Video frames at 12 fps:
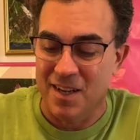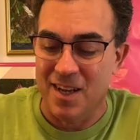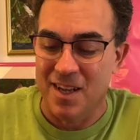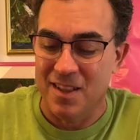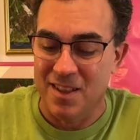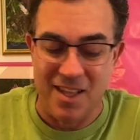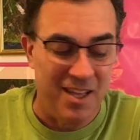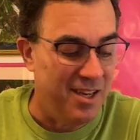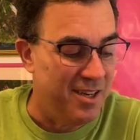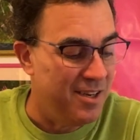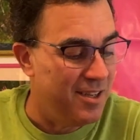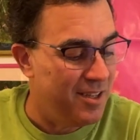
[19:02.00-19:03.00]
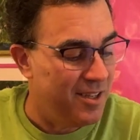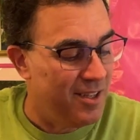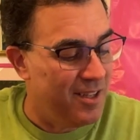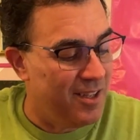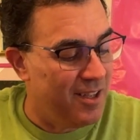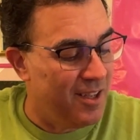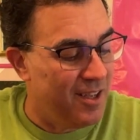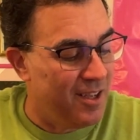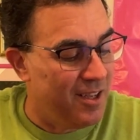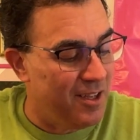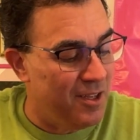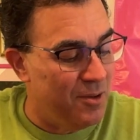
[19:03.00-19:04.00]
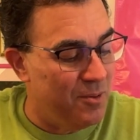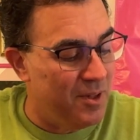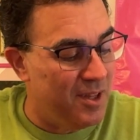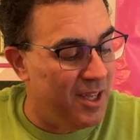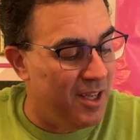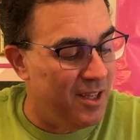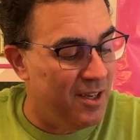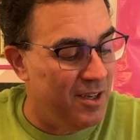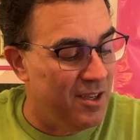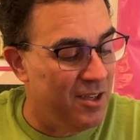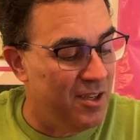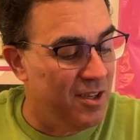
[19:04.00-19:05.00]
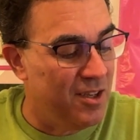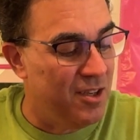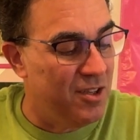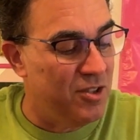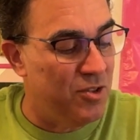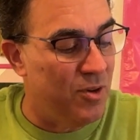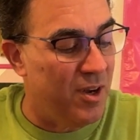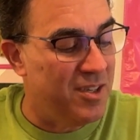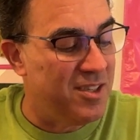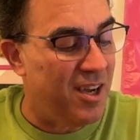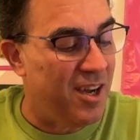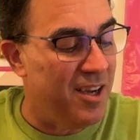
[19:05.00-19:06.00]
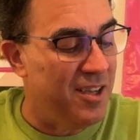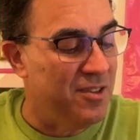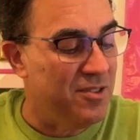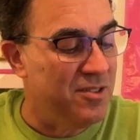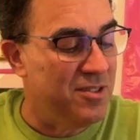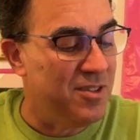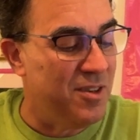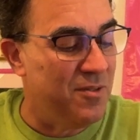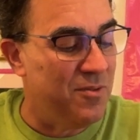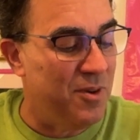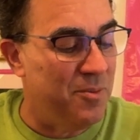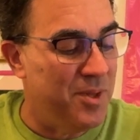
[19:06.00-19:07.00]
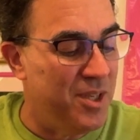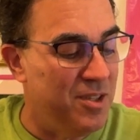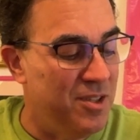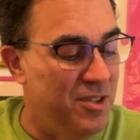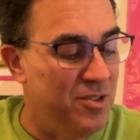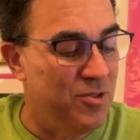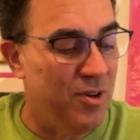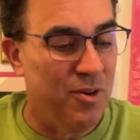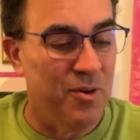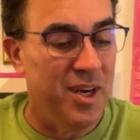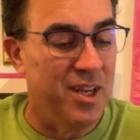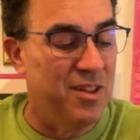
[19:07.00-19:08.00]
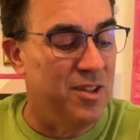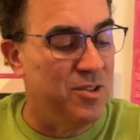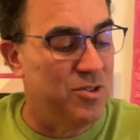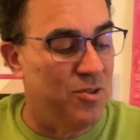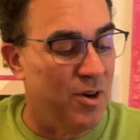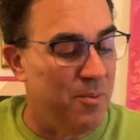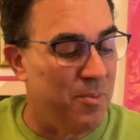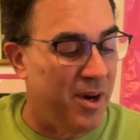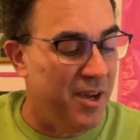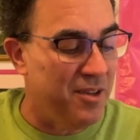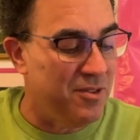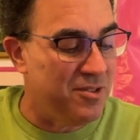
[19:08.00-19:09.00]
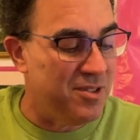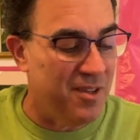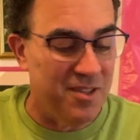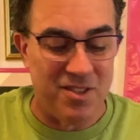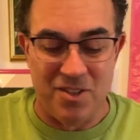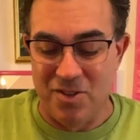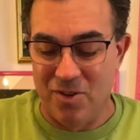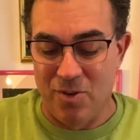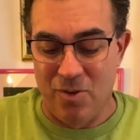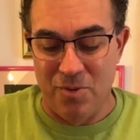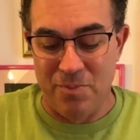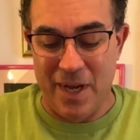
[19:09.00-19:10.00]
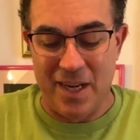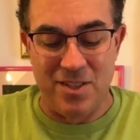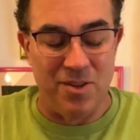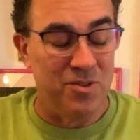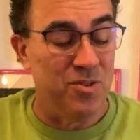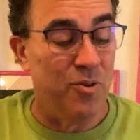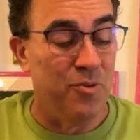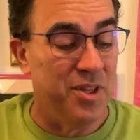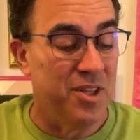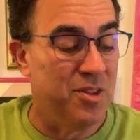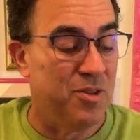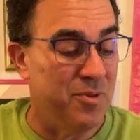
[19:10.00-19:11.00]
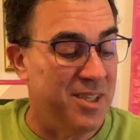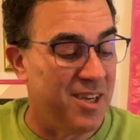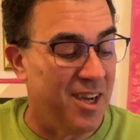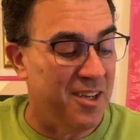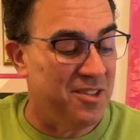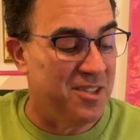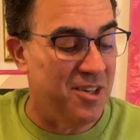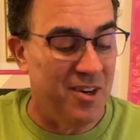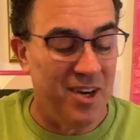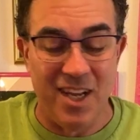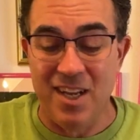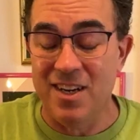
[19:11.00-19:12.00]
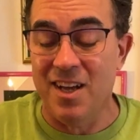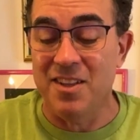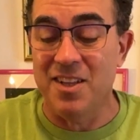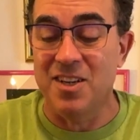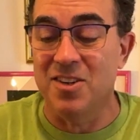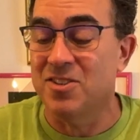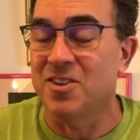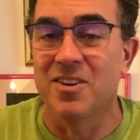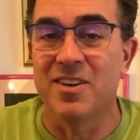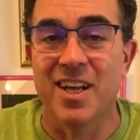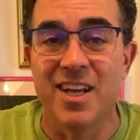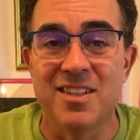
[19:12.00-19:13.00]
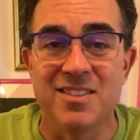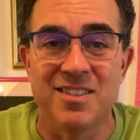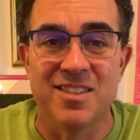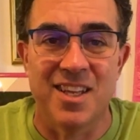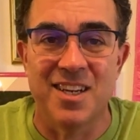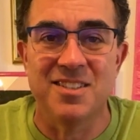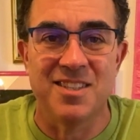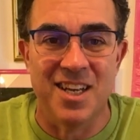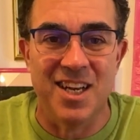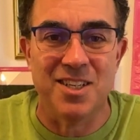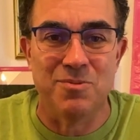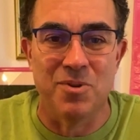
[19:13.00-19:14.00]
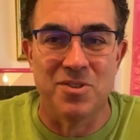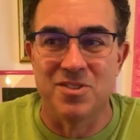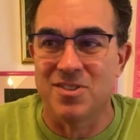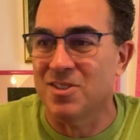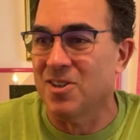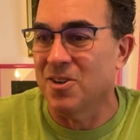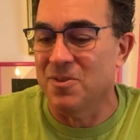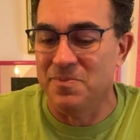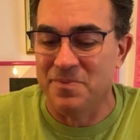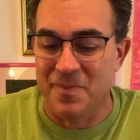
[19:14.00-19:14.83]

Okay, then you would then draw tiles from any of the draw piles until you're back to holding 3 tiles in your hand, and then your turn ends, then it's the next person's turn.